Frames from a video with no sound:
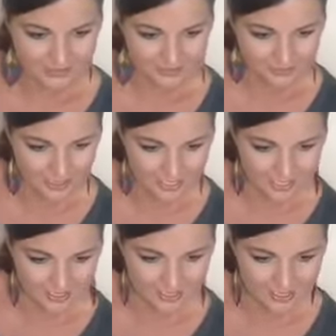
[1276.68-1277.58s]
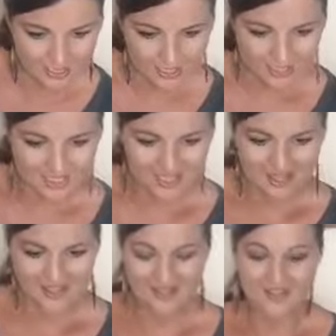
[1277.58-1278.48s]
Okay.
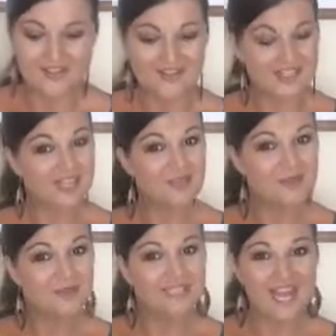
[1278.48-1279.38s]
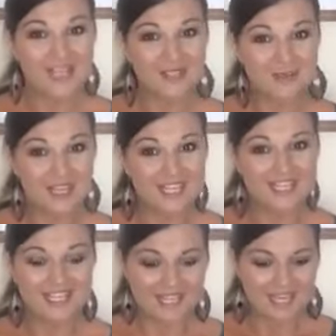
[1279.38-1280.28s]
See you next
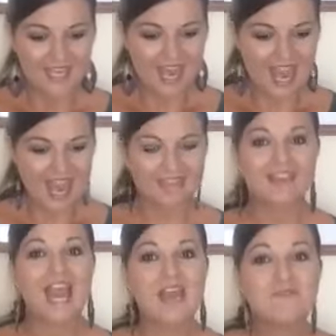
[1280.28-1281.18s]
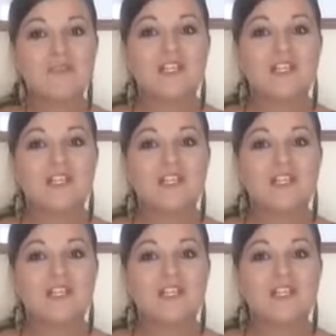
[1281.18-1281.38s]
week, and I